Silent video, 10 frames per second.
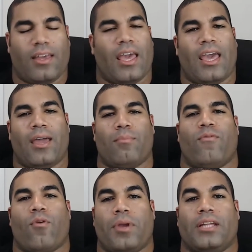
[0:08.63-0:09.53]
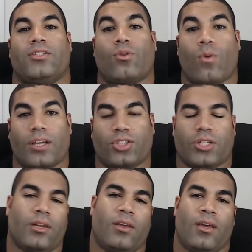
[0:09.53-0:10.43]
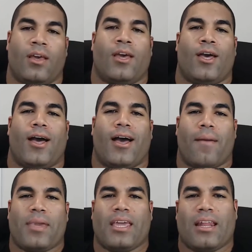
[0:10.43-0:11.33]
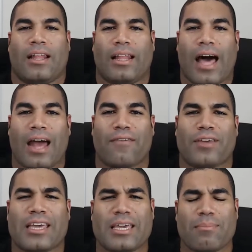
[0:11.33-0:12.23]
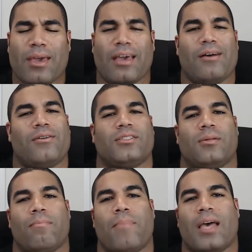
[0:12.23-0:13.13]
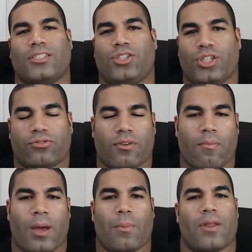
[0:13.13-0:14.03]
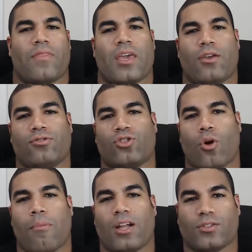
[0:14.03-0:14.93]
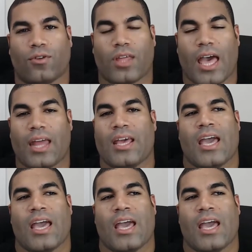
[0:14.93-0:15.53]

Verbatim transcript: And before we get into the question, I've been getting a lot of emails and messages from everybody. I want to thank you so much for that.